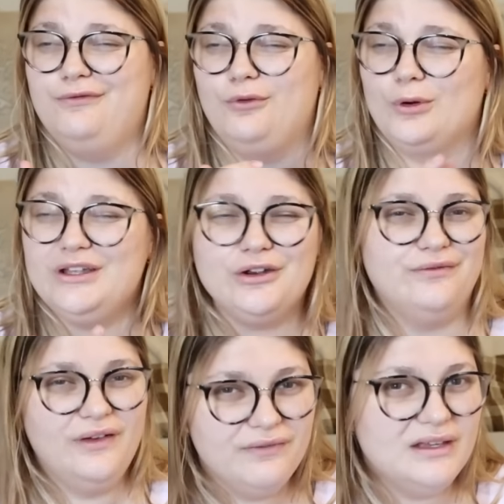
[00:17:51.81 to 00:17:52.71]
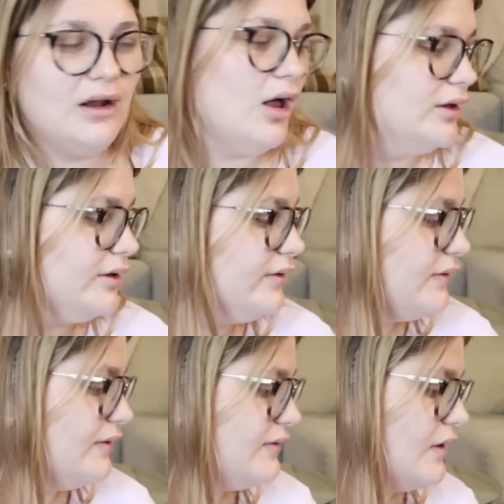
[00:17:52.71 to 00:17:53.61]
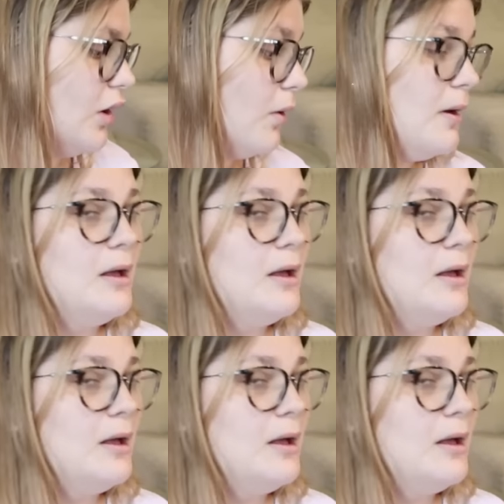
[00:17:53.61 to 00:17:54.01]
40 or 50 dollars and so